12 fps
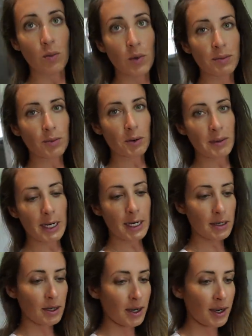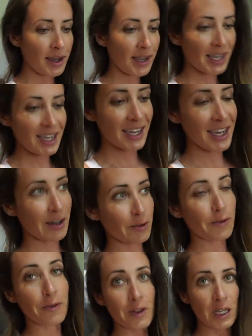One more minute and
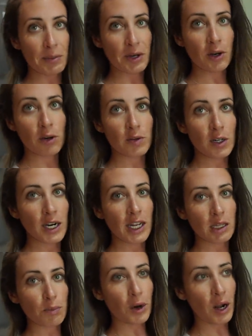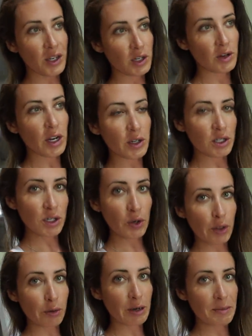flip it over, and then probably do another two
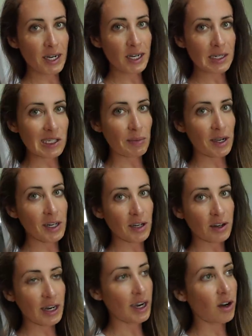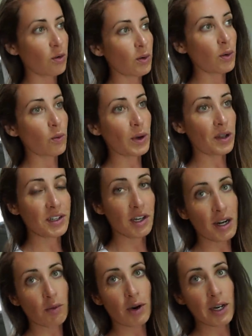to three minutes depending on how well
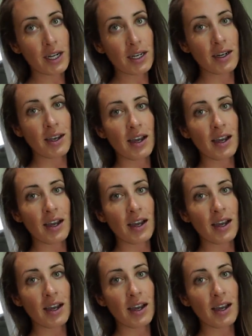done I want it.